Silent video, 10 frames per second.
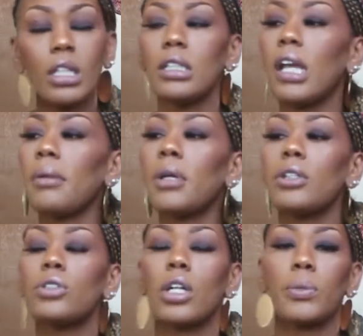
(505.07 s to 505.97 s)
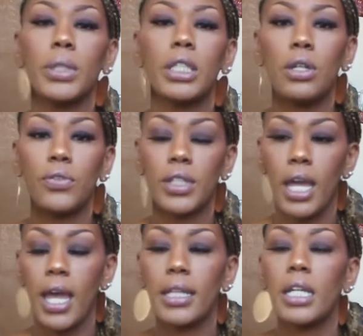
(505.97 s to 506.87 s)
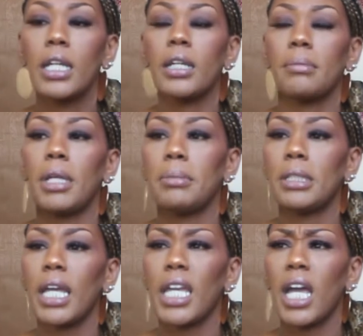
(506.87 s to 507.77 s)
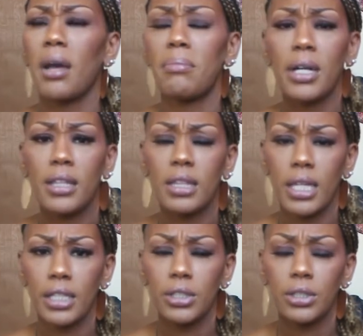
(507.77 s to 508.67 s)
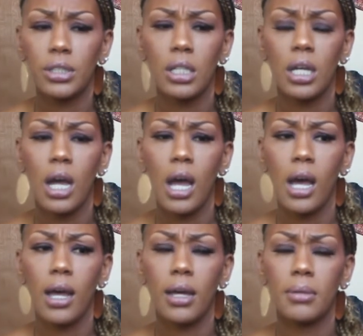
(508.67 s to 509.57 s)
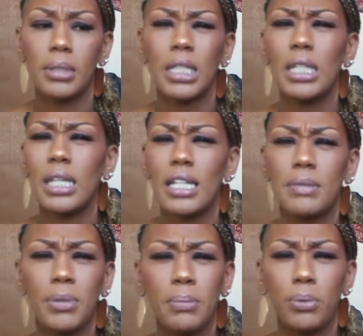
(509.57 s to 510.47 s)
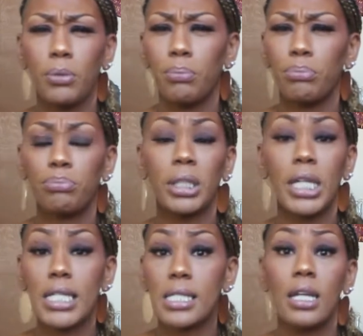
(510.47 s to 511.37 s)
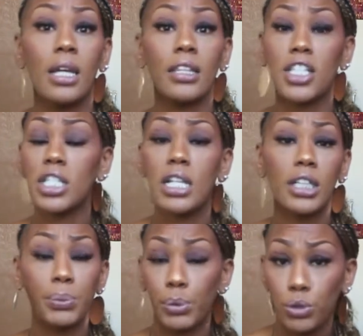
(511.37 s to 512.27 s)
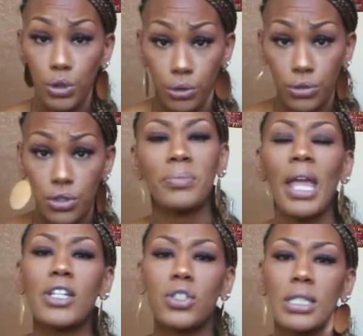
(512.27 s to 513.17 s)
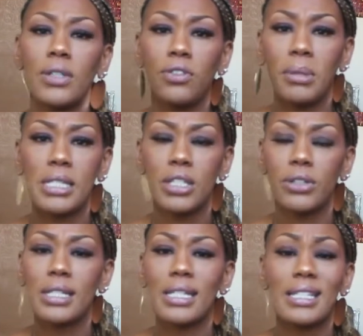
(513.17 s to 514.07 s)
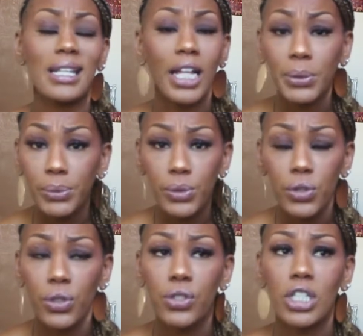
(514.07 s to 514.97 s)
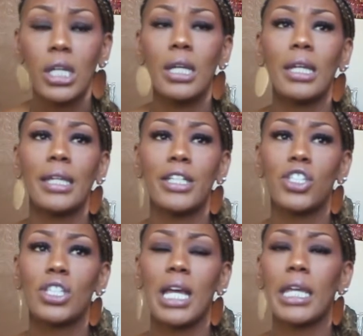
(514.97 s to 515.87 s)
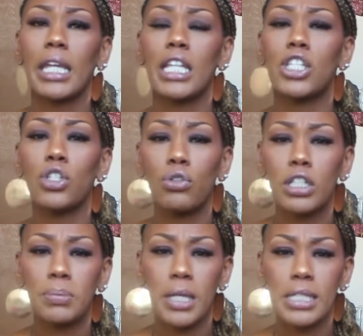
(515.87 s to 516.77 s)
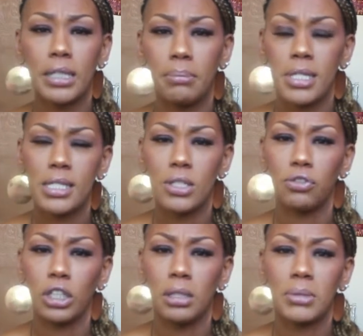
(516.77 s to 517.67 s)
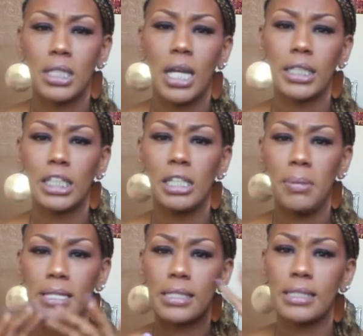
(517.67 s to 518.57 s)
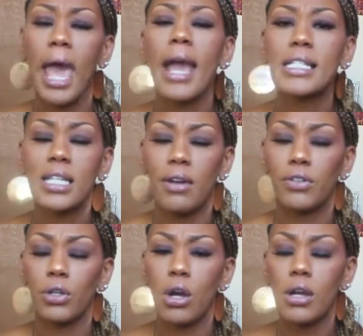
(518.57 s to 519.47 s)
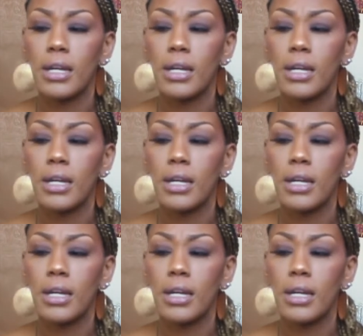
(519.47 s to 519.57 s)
time goes on we get over that maybe like a month later um, he has people because this is not a real church. As you can see from my series, it's not a real church. It's like a storage place and a business for him to kind of keep as a tax cover up.